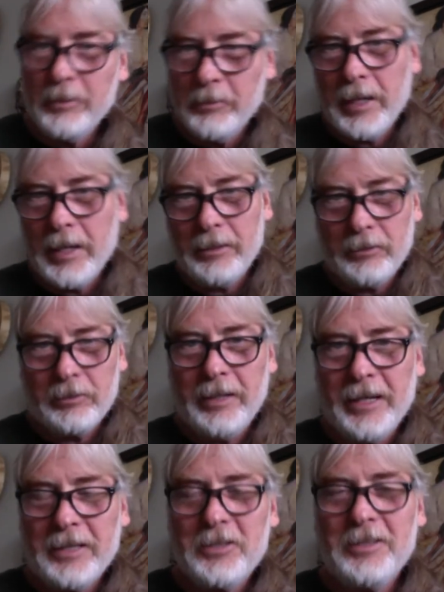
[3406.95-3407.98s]
and we had this
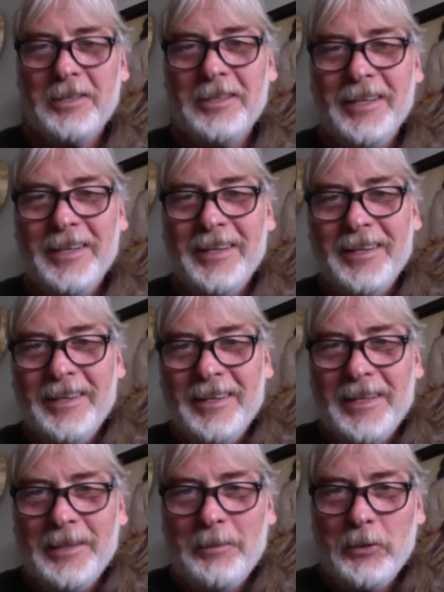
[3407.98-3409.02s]
connection
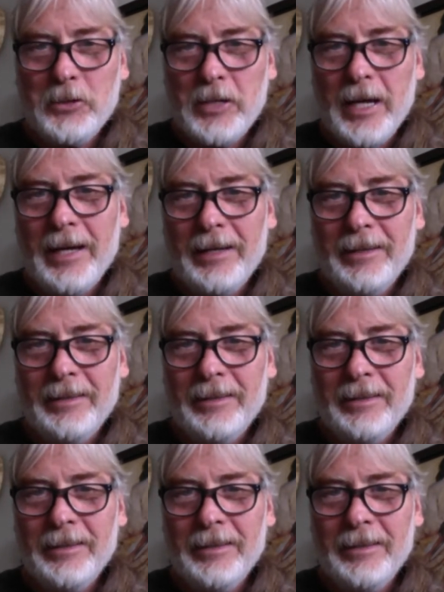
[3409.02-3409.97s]
and we would chat and, and,